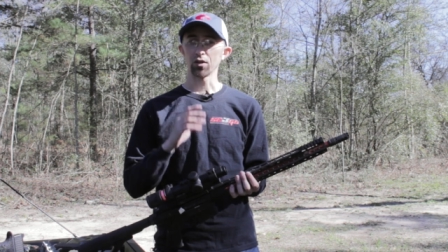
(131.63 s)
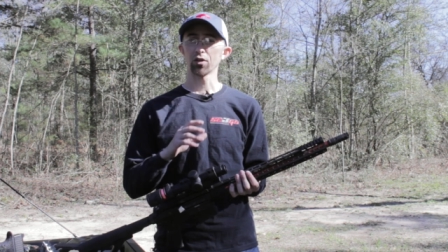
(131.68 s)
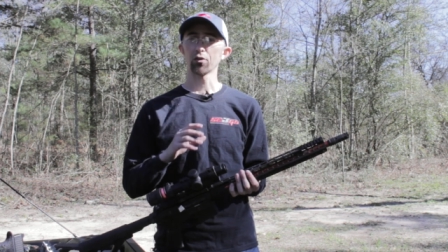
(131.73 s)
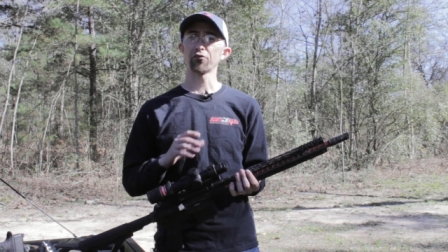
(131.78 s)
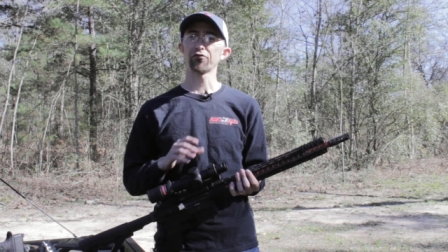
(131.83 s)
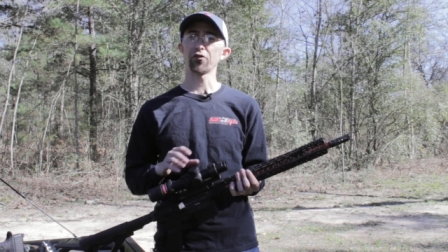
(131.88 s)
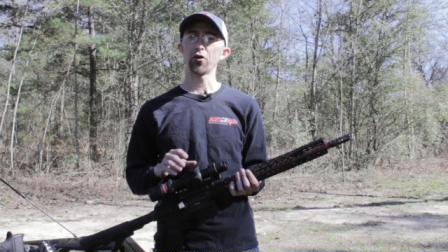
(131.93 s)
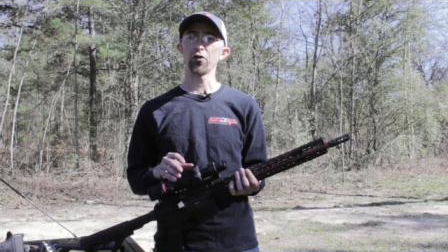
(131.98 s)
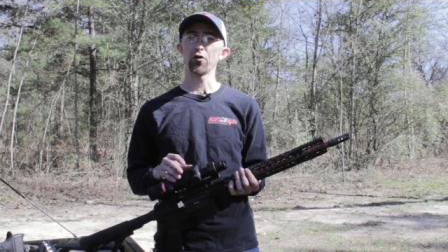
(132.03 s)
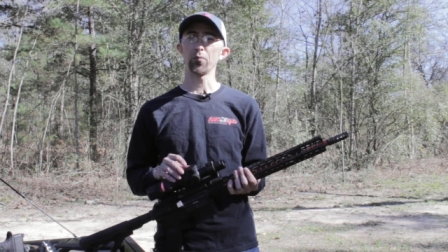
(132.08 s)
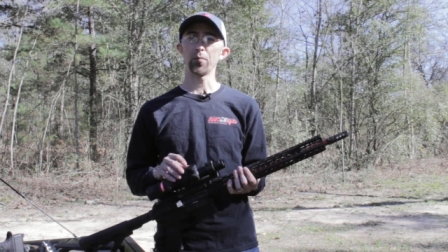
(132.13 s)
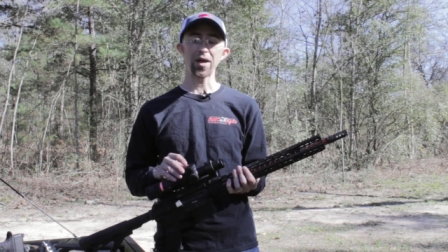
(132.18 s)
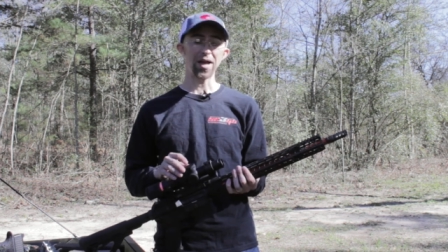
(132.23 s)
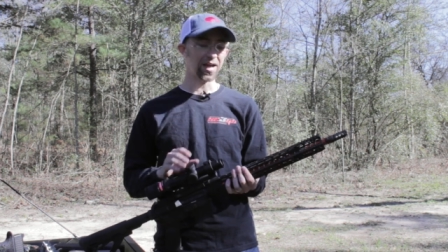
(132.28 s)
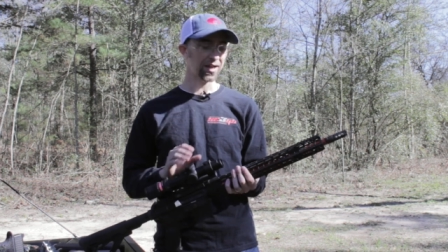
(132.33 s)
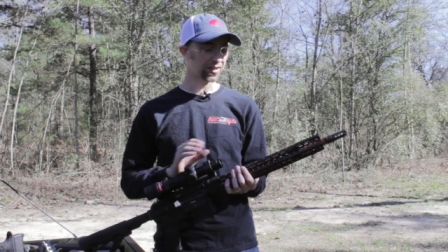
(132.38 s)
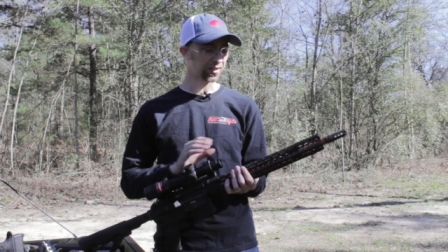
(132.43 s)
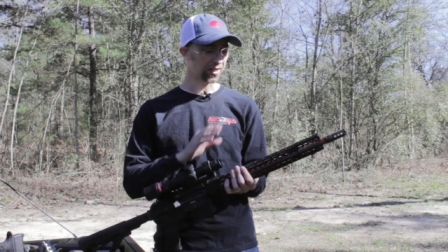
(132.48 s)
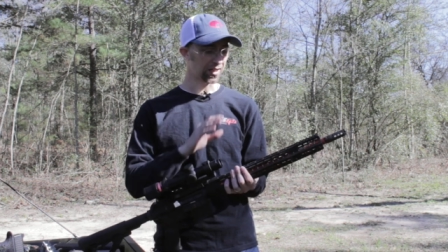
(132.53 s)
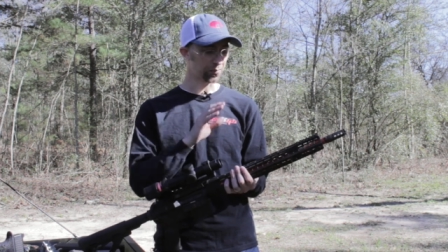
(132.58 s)
a little further
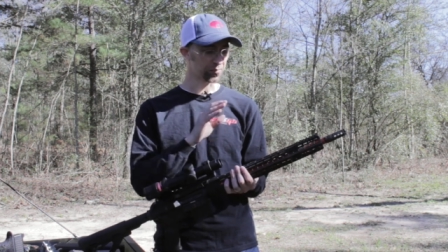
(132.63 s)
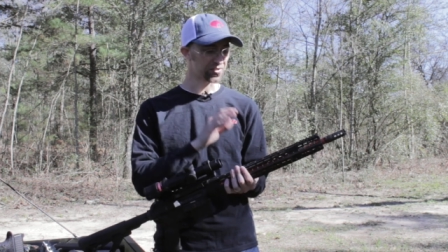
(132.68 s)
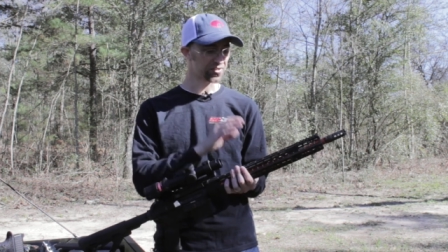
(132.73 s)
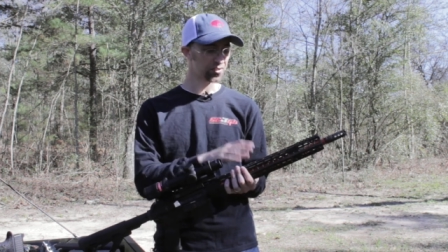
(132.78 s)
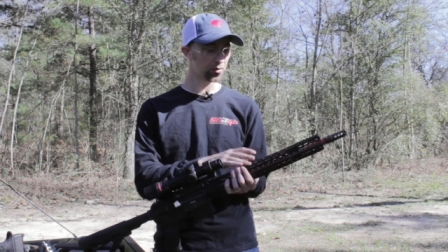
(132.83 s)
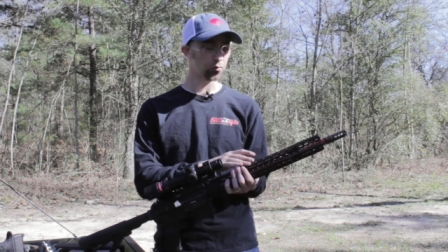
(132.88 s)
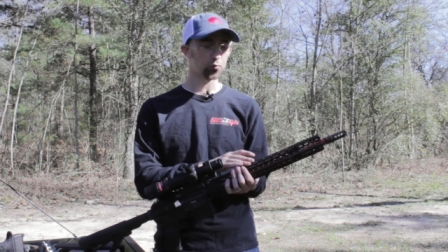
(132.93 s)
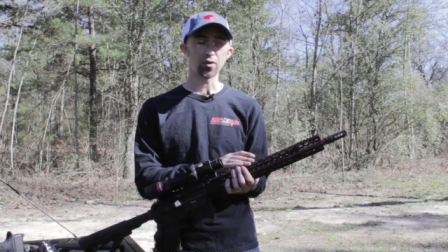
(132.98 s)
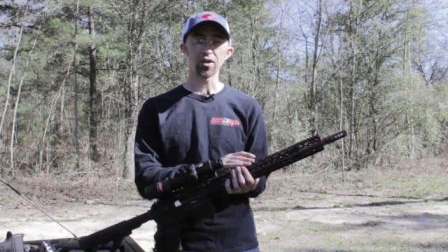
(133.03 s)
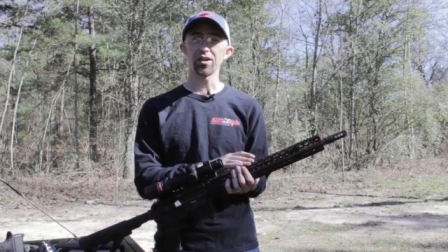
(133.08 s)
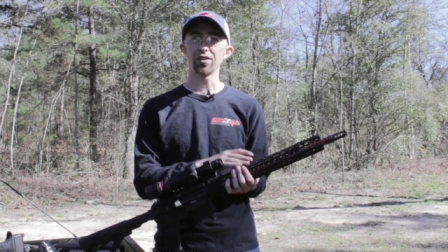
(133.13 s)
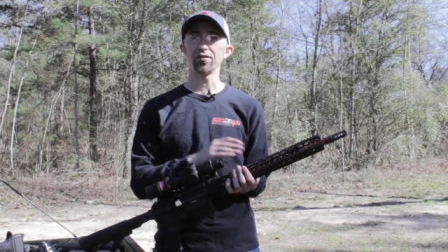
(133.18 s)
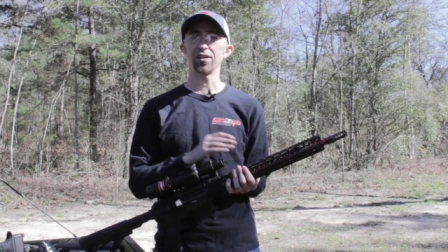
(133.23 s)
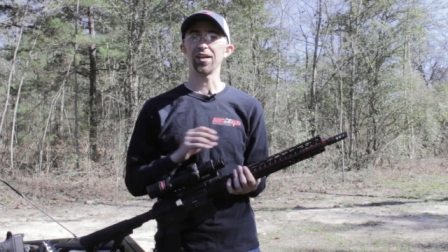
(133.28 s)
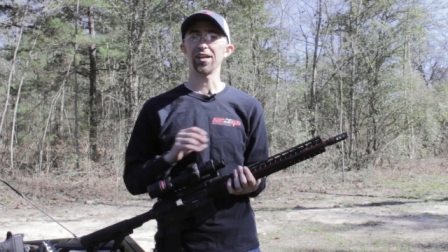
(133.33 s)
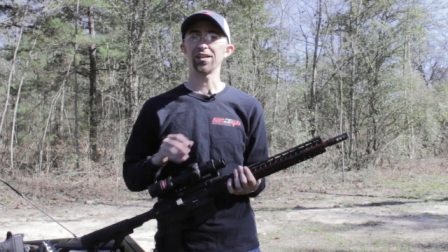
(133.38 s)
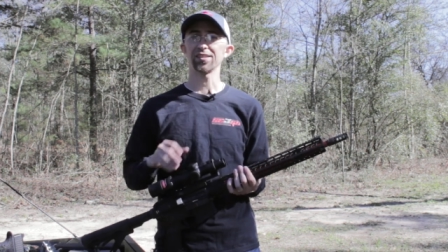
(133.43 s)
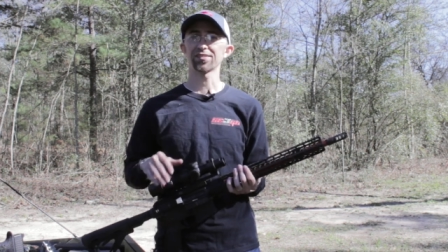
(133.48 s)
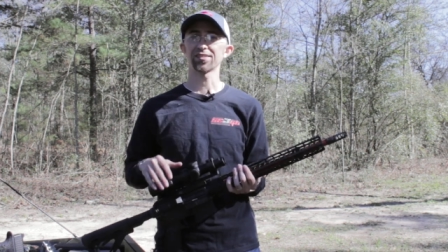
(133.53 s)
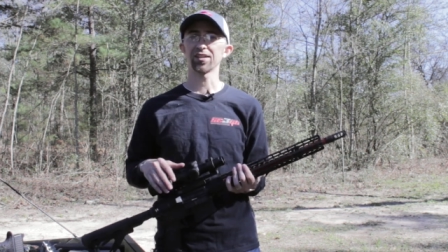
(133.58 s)
back, I'm still running the
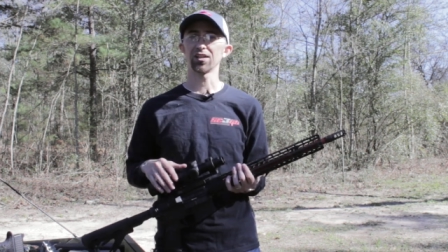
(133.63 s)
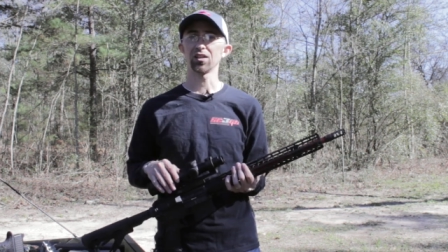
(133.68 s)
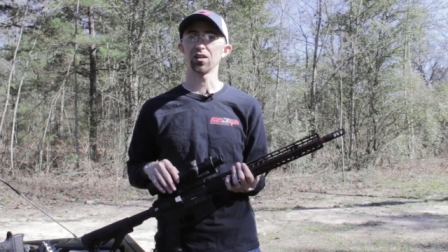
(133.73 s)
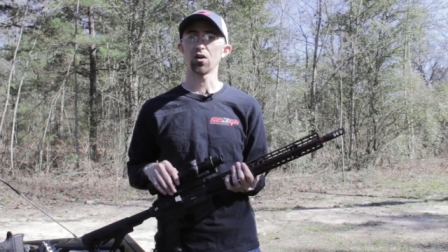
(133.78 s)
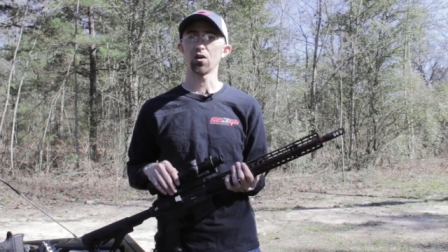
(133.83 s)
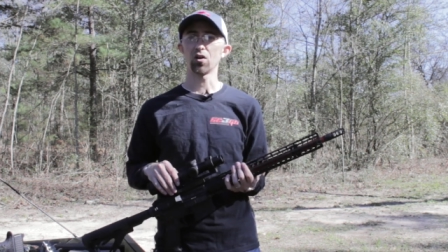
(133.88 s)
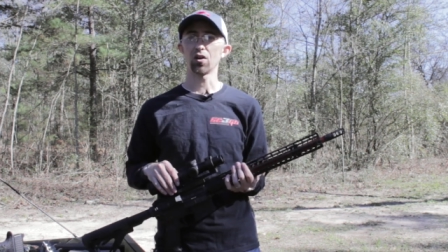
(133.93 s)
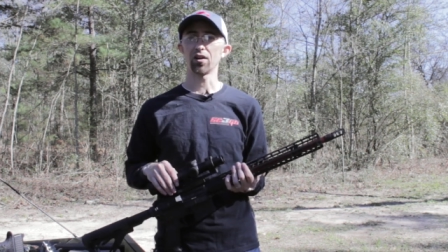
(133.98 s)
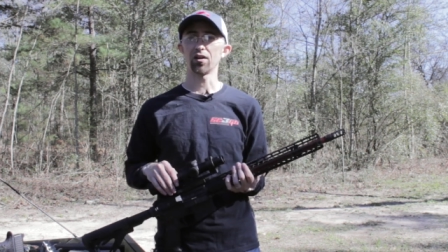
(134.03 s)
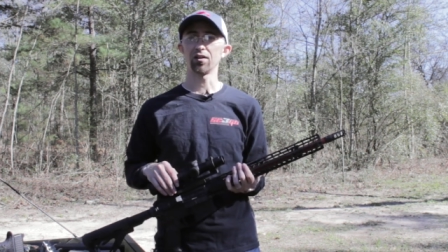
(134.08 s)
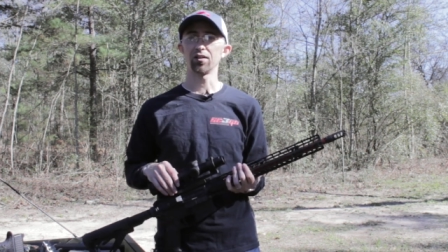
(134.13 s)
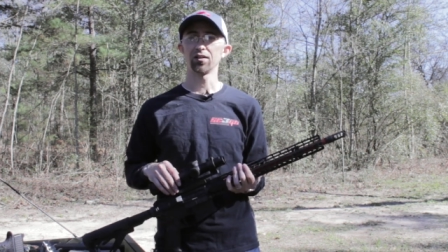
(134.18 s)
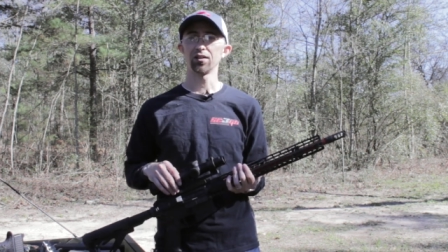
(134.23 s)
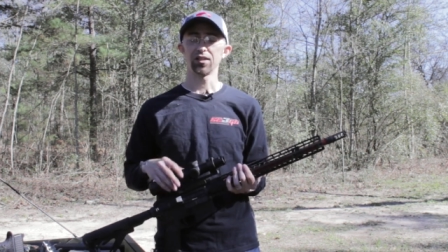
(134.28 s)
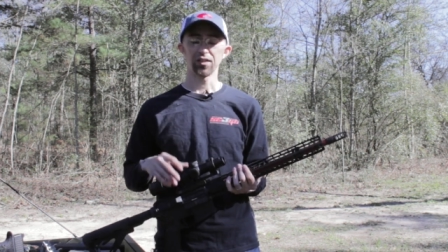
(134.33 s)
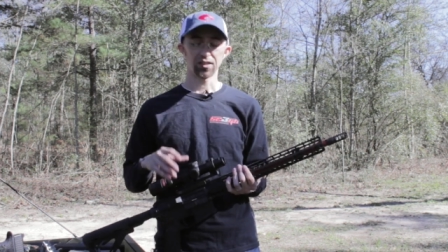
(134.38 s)
SLR